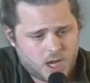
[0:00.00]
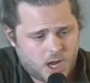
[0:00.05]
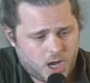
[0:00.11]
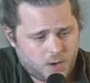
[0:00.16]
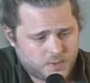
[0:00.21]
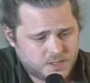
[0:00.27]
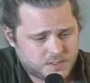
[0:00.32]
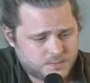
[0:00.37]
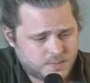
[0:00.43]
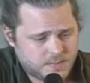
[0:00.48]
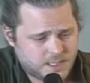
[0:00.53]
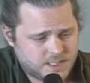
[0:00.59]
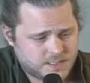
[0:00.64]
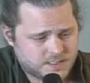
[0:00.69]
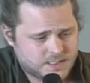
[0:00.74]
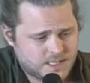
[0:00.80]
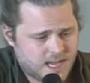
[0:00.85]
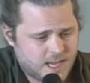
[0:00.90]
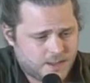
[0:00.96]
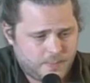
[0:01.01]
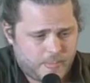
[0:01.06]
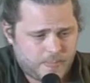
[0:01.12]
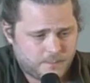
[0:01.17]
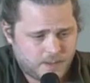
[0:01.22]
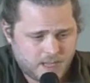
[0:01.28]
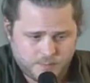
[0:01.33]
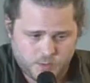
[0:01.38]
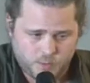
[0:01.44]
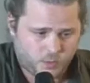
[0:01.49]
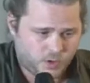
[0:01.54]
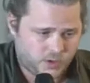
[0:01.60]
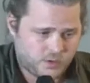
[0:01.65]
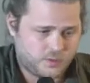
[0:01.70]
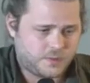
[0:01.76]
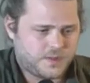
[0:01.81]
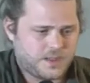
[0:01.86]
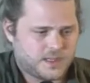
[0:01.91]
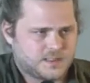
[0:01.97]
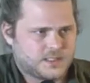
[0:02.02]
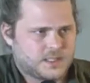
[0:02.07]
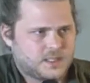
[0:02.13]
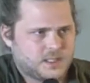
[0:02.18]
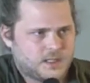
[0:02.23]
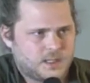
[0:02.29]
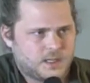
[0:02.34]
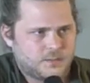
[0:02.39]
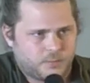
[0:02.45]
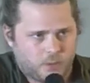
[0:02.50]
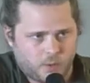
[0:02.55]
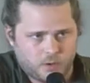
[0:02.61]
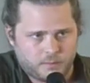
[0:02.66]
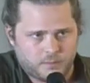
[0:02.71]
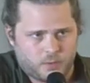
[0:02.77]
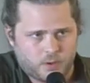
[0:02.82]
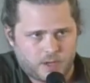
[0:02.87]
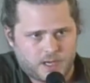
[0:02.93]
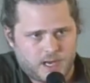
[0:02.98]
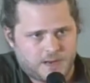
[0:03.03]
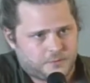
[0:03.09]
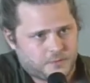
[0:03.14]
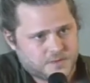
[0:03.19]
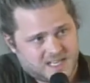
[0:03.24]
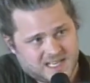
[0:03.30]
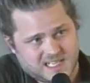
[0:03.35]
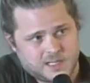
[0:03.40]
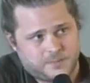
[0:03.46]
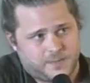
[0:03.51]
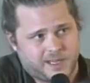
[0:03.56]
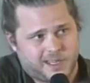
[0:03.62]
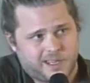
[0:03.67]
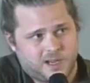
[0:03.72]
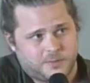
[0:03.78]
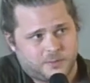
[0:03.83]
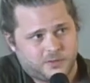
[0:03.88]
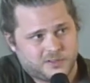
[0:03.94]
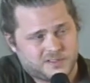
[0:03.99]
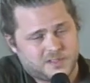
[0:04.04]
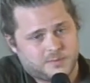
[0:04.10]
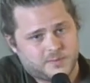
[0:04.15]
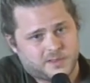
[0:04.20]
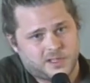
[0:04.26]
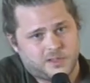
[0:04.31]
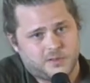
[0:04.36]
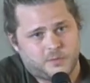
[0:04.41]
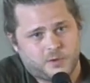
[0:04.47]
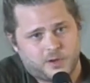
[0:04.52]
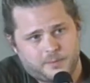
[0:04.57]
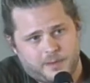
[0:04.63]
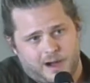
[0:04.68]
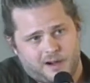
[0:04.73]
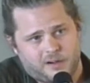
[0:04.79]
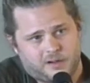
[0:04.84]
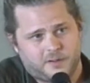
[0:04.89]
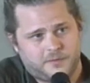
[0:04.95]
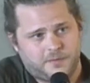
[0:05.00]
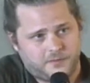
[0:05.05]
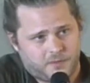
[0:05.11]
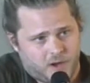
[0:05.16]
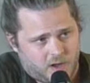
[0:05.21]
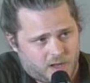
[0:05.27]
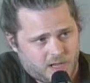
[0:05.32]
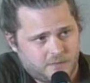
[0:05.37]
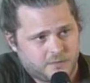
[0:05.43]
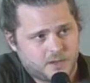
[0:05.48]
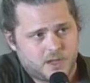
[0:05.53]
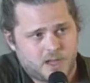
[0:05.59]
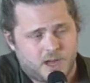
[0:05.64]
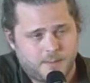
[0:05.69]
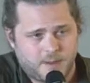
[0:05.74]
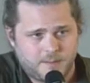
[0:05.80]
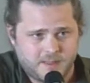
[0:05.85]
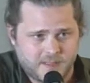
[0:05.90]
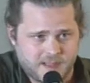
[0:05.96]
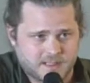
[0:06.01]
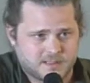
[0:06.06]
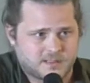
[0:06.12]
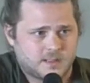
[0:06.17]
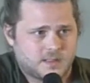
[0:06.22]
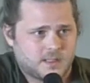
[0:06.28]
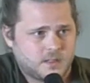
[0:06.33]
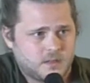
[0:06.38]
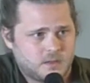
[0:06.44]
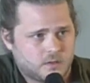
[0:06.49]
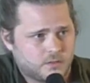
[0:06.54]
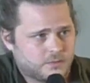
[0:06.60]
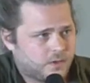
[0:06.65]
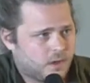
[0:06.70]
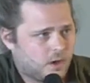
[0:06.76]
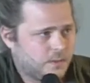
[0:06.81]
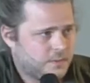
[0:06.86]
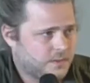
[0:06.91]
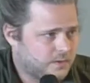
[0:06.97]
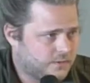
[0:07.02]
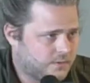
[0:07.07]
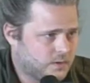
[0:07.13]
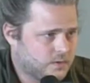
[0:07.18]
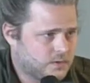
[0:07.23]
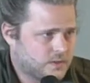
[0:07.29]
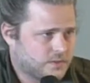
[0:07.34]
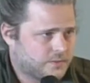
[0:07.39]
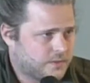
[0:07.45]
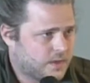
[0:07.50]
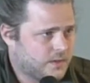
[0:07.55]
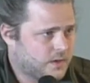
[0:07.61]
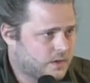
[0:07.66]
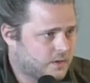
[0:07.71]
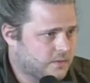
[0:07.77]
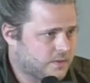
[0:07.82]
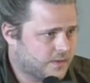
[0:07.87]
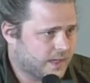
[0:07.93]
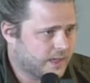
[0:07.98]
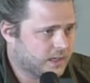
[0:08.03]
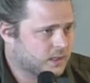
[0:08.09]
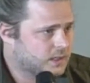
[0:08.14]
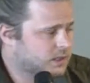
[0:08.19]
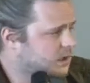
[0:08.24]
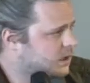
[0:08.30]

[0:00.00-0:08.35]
Which means that maybe what you think is actually the important point, everyone's actually picking up on something you put in paragraph 5, and maybe that's the thing that you can follow up in the future to find the new thing.